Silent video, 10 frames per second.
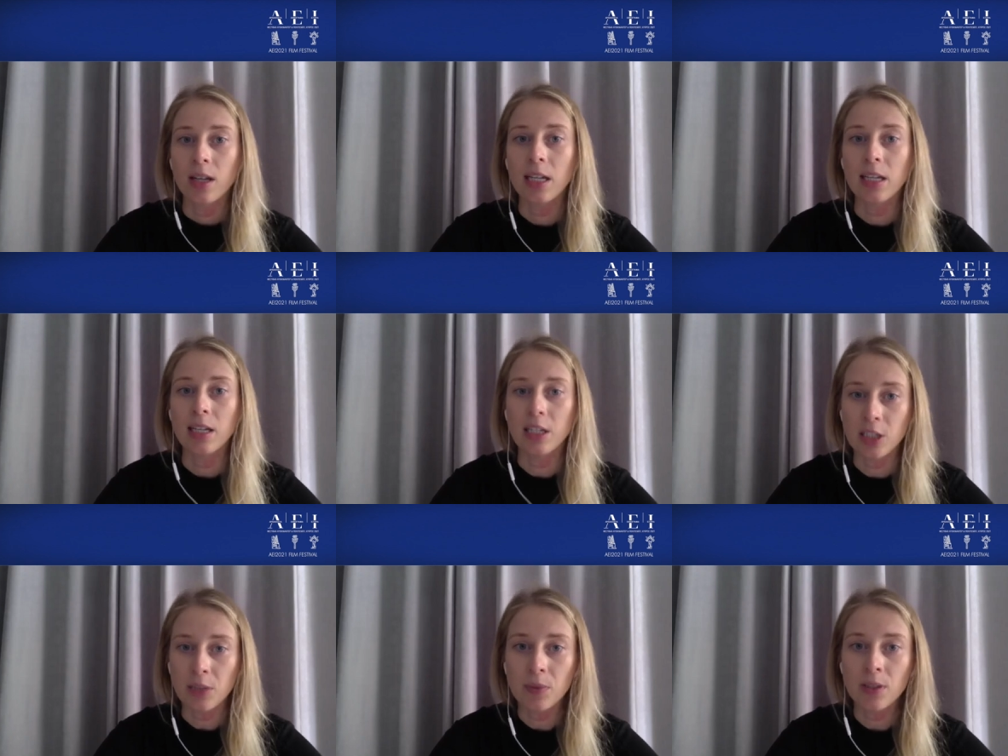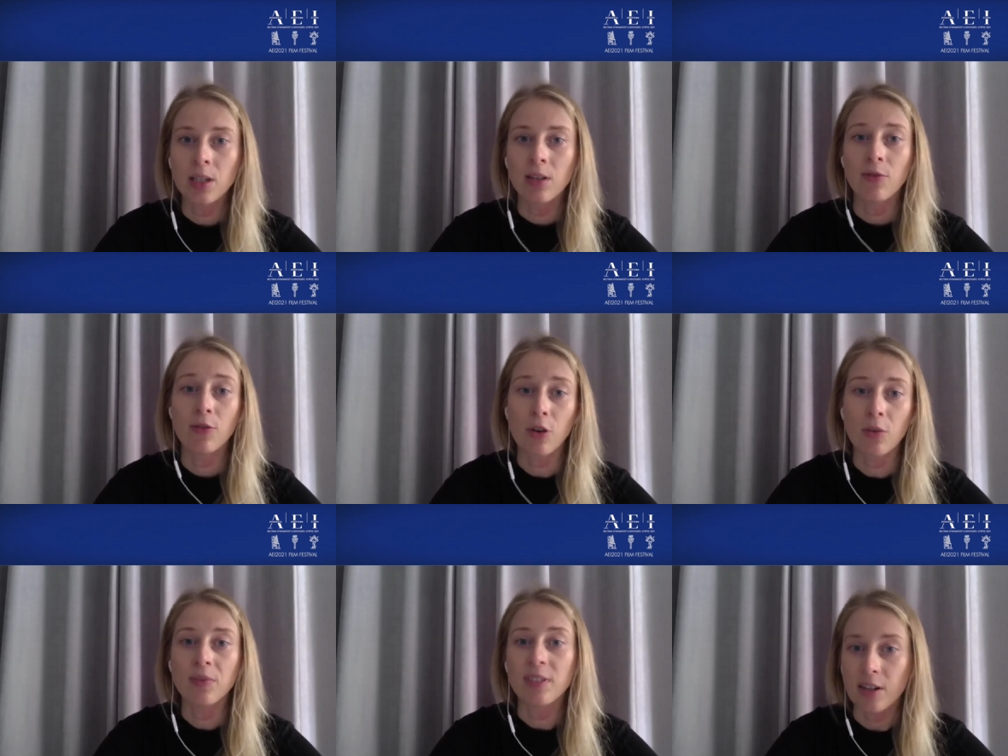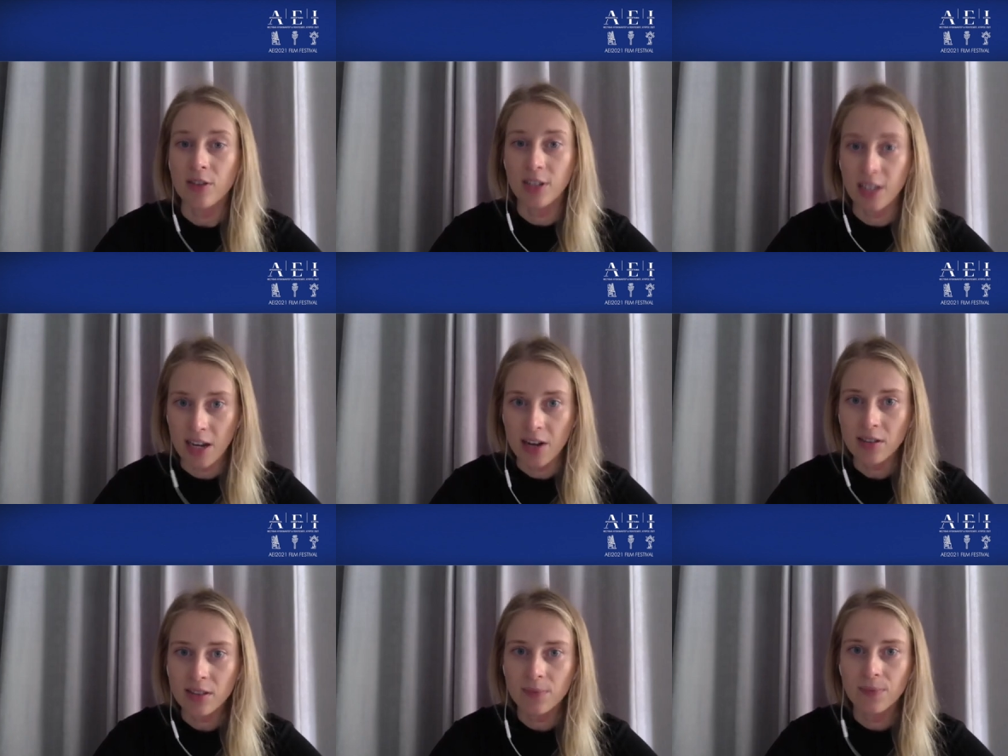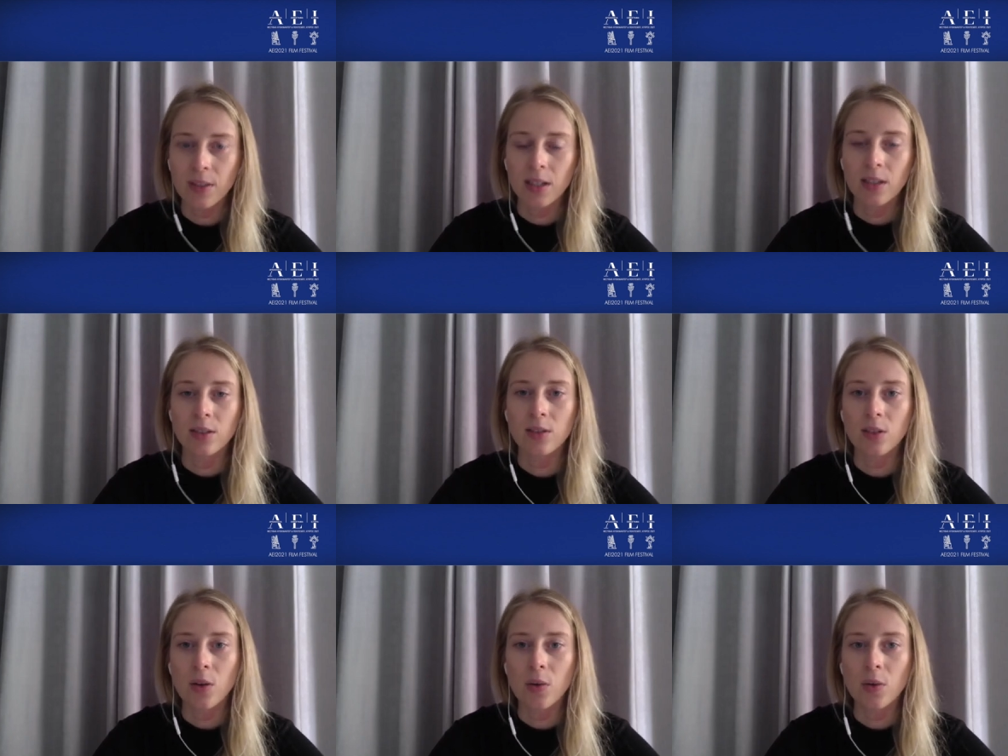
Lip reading: in Egypt from 30 years. So